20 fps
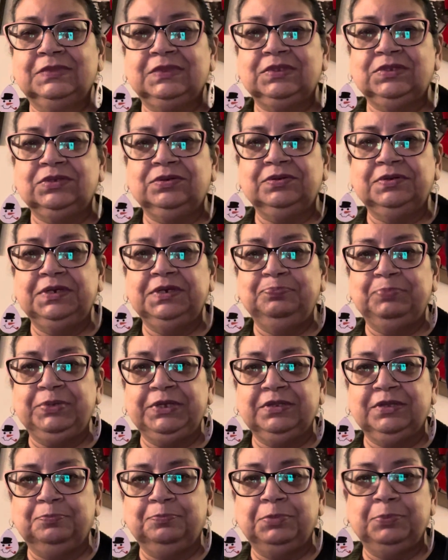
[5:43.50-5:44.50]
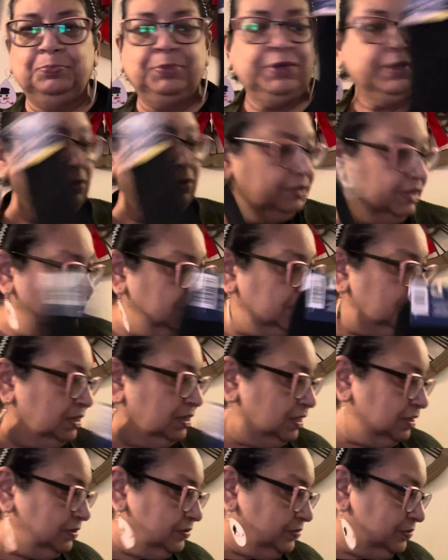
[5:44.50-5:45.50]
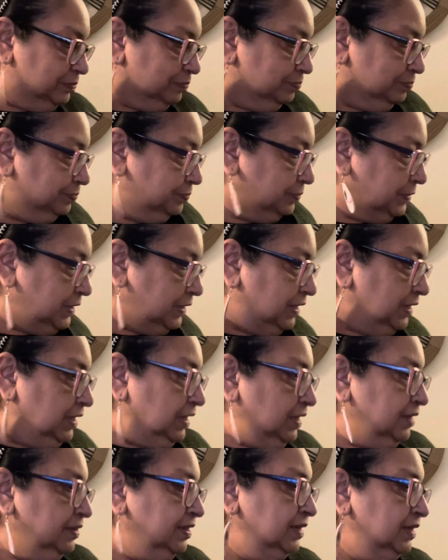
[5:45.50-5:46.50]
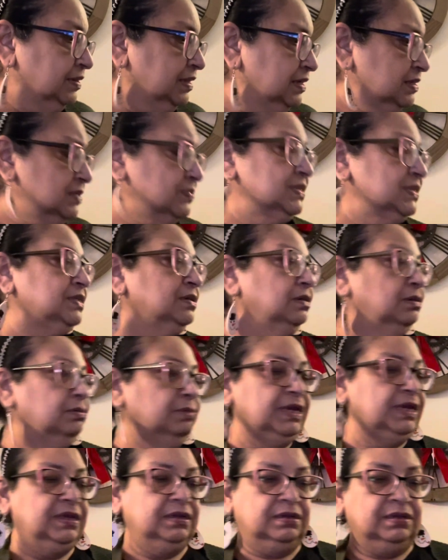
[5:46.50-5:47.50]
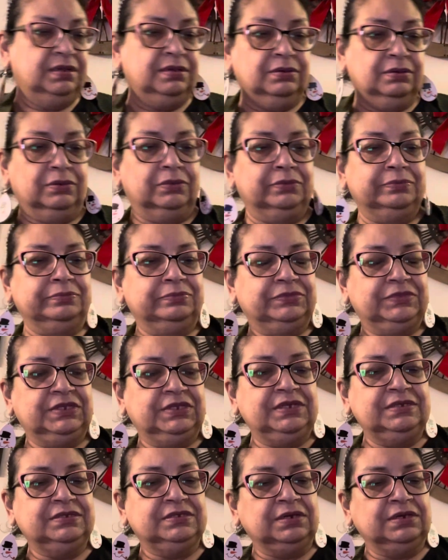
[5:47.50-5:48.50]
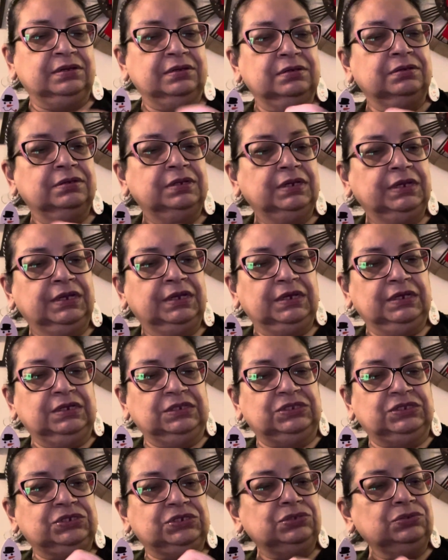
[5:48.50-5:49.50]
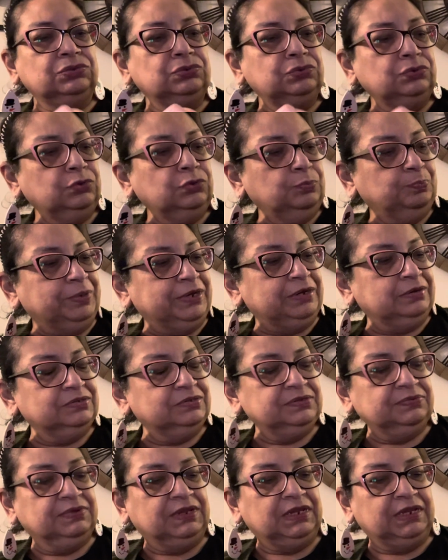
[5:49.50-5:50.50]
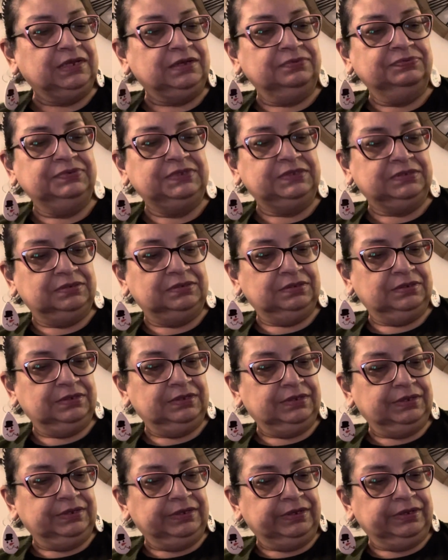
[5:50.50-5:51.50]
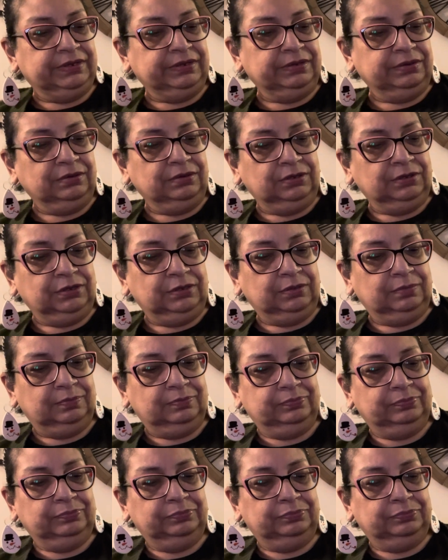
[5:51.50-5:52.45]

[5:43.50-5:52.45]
So, I picked up a pair of these. And this was a great deal. These are two pairs of gloves. And